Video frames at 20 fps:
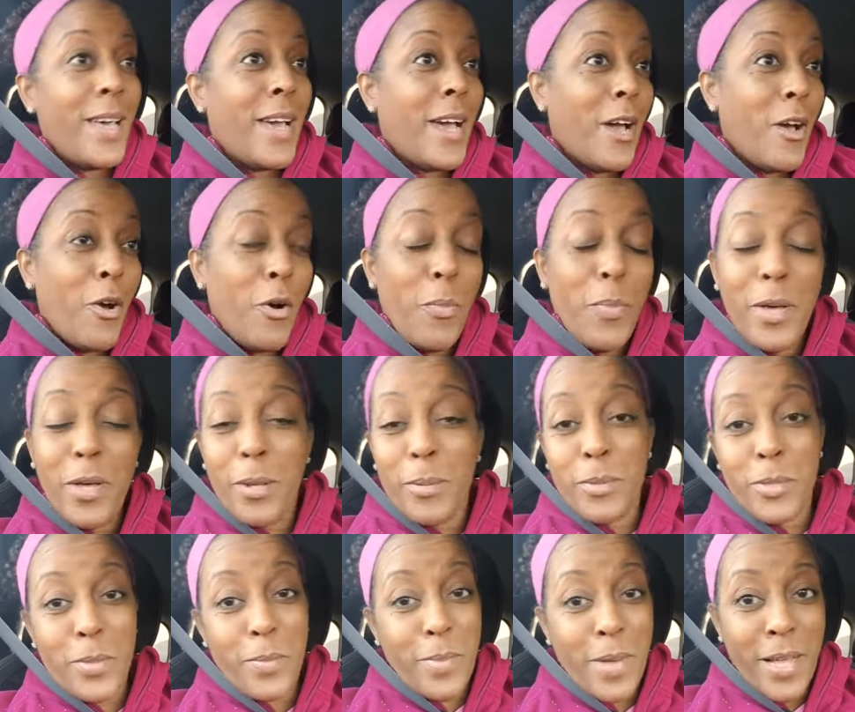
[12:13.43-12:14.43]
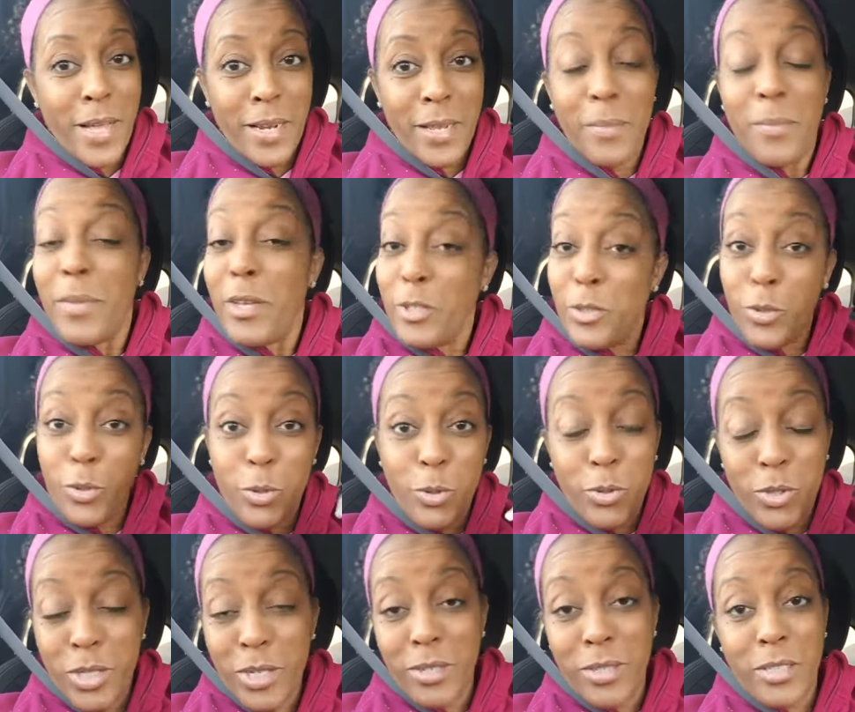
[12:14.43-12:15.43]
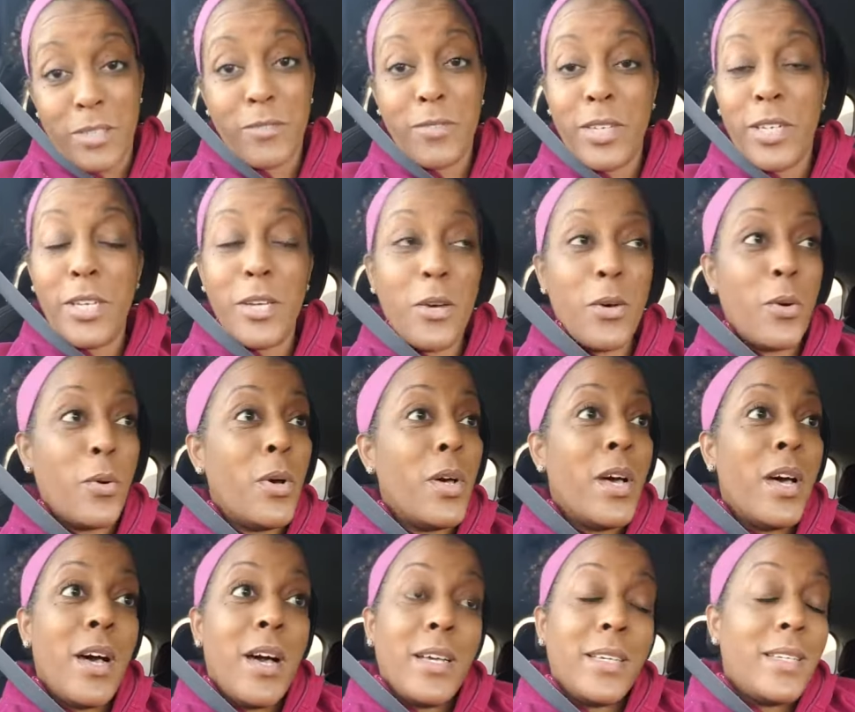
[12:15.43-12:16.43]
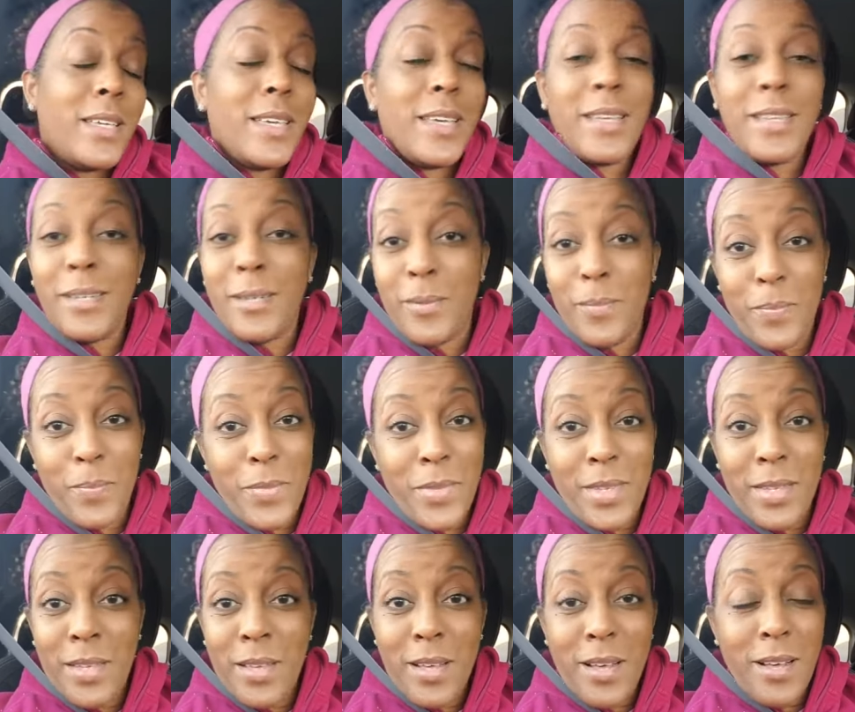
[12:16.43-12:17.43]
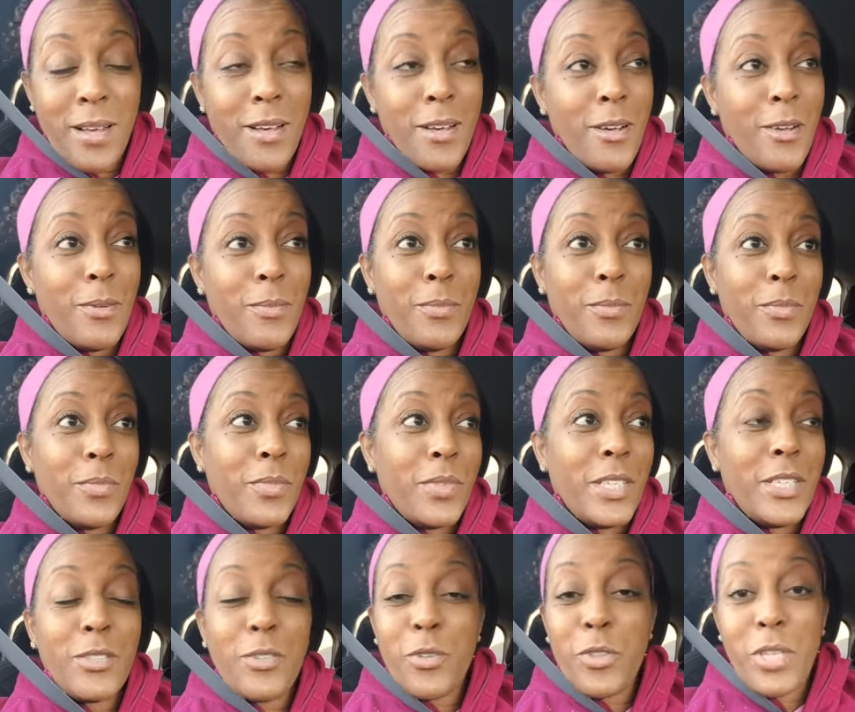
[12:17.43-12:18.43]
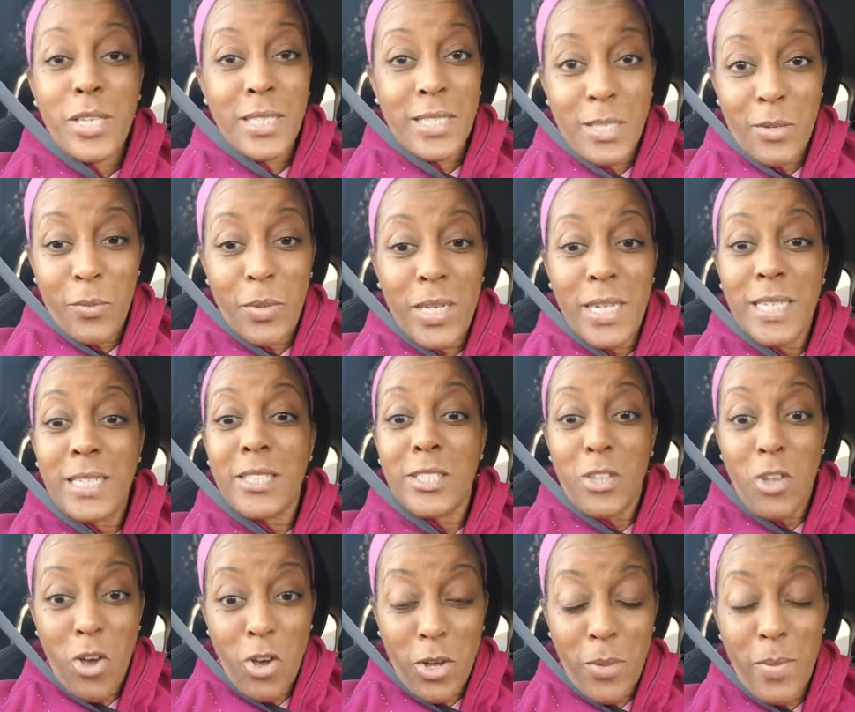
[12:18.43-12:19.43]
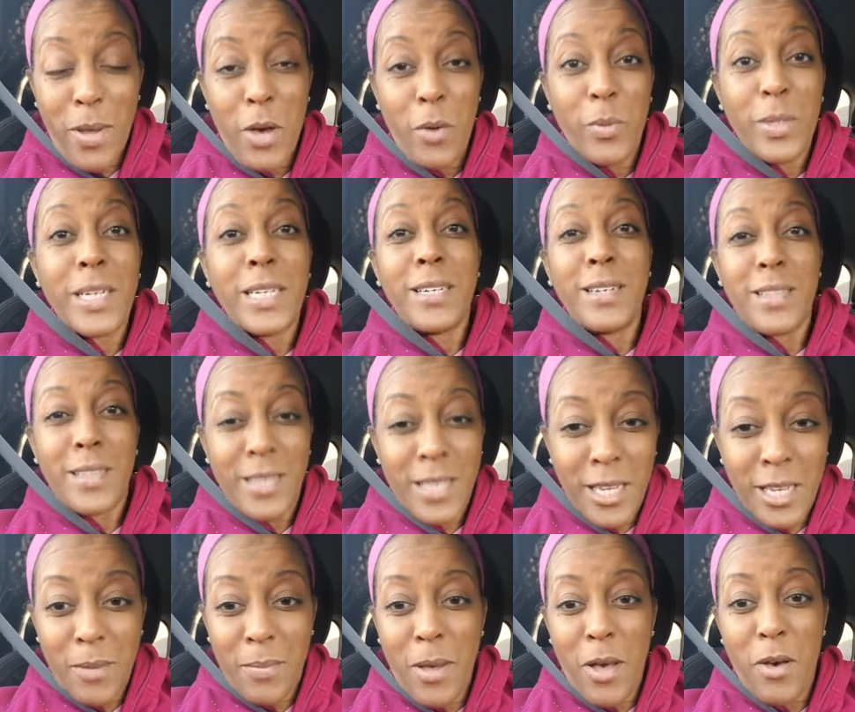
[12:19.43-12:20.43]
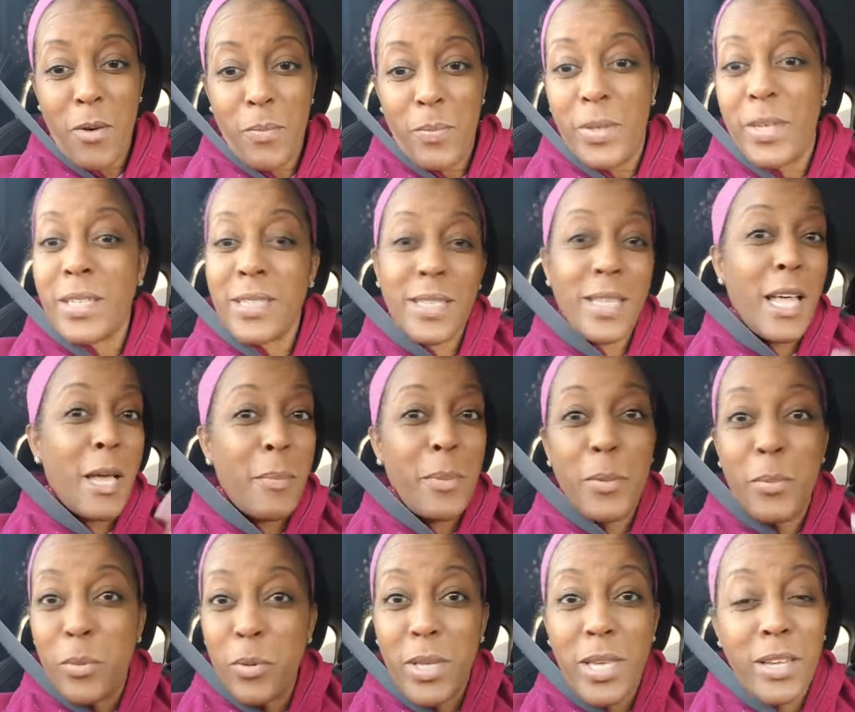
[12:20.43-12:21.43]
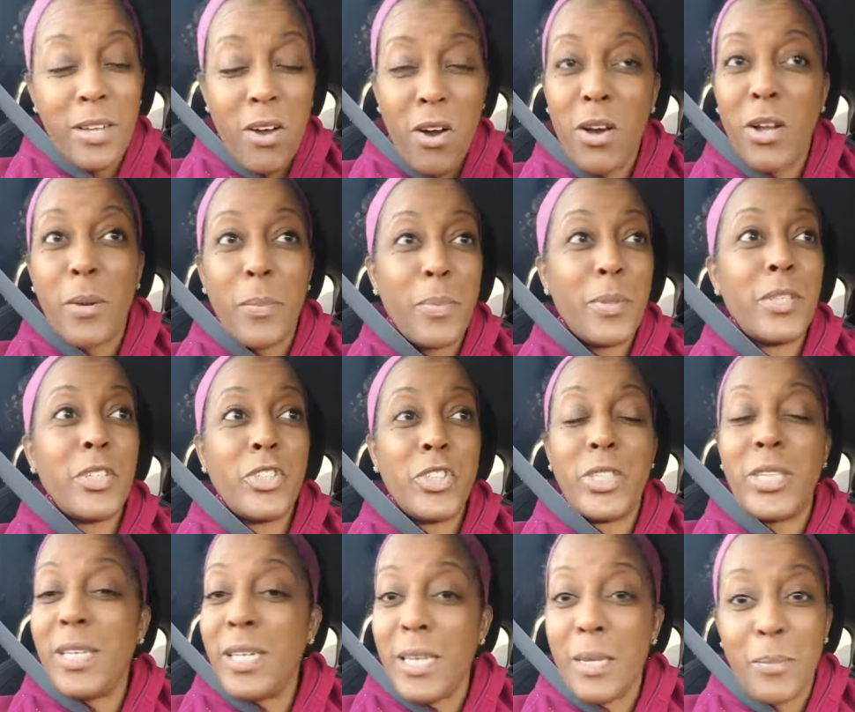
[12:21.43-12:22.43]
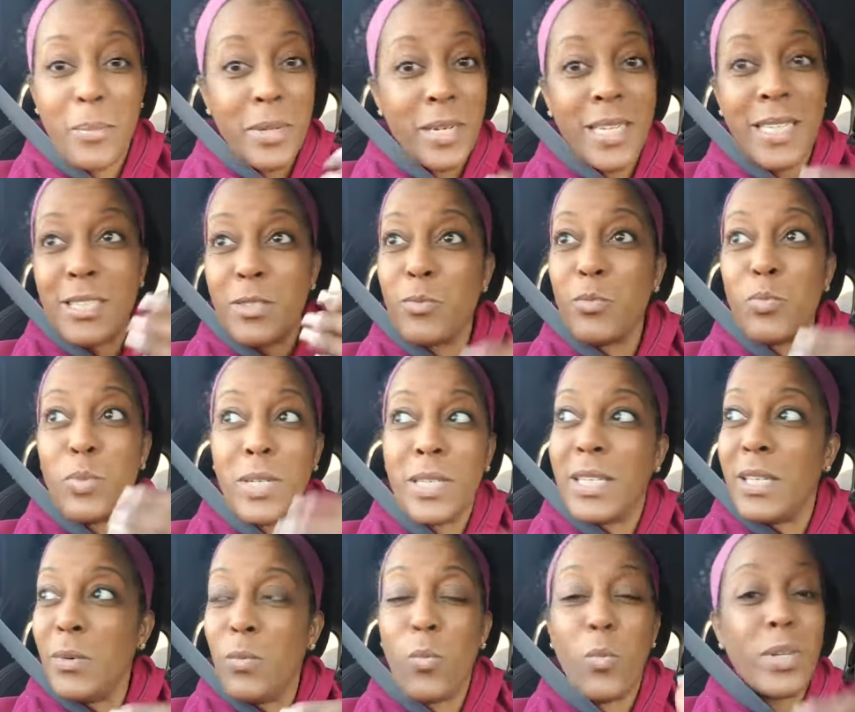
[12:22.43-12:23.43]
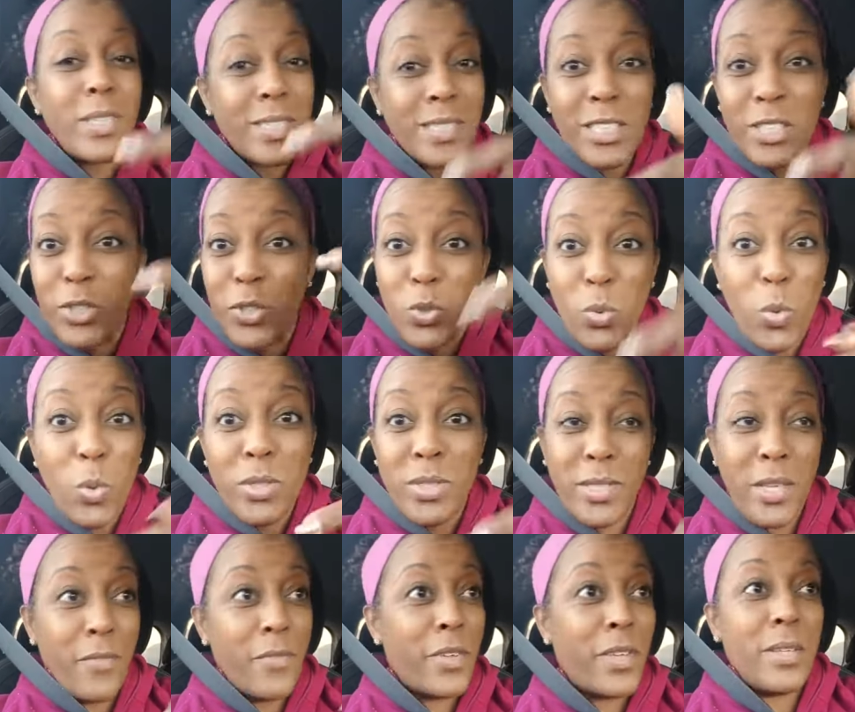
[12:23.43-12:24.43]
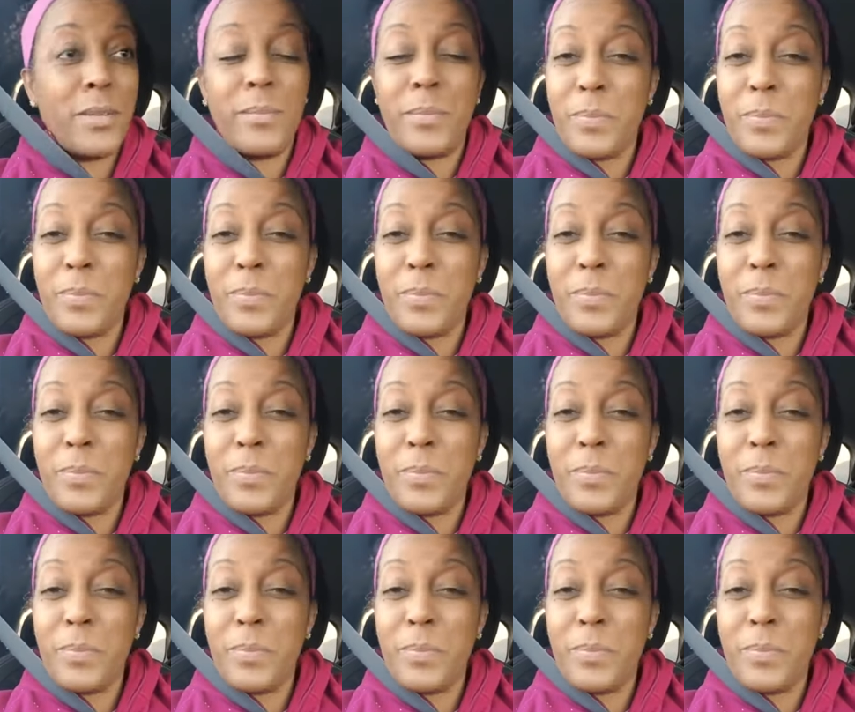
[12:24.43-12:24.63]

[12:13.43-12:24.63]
I hope I helped somebody. Make sure you share this video. Again, um, these are things that we need to talk about, we need to think about, because a lot of people get caught up in the cheating, but it's really what's the source of it?